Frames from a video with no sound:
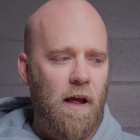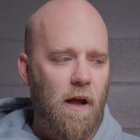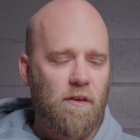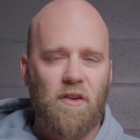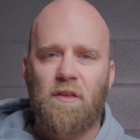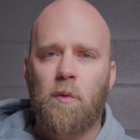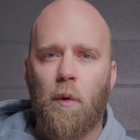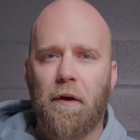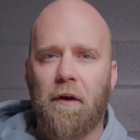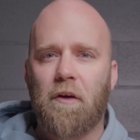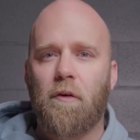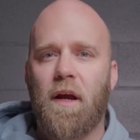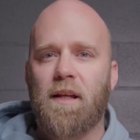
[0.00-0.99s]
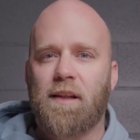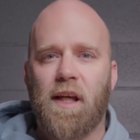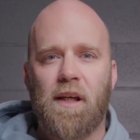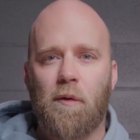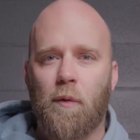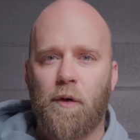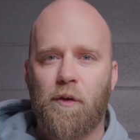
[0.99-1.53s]
just what a great day
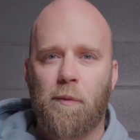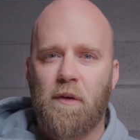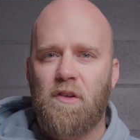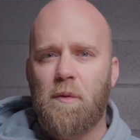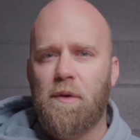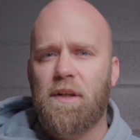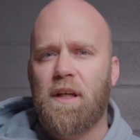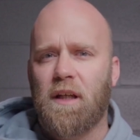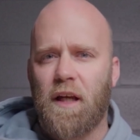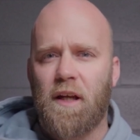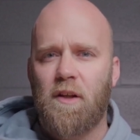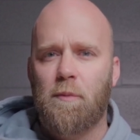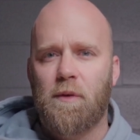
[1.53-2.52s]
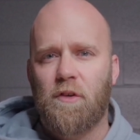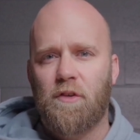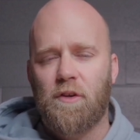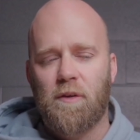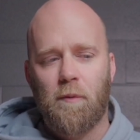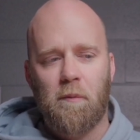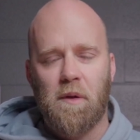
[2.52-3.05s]
it was, especially with the engagement
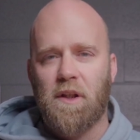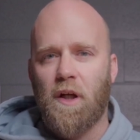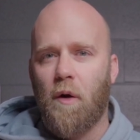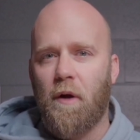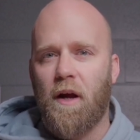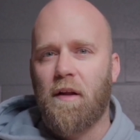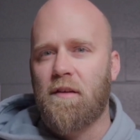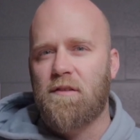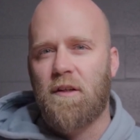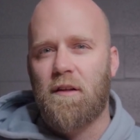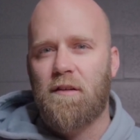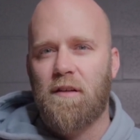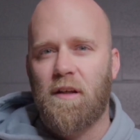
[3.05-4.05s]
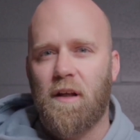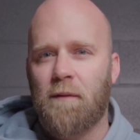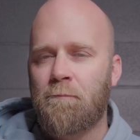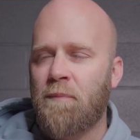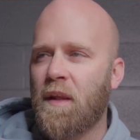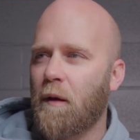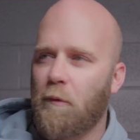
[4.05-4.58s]
shoot when we go out at sunset and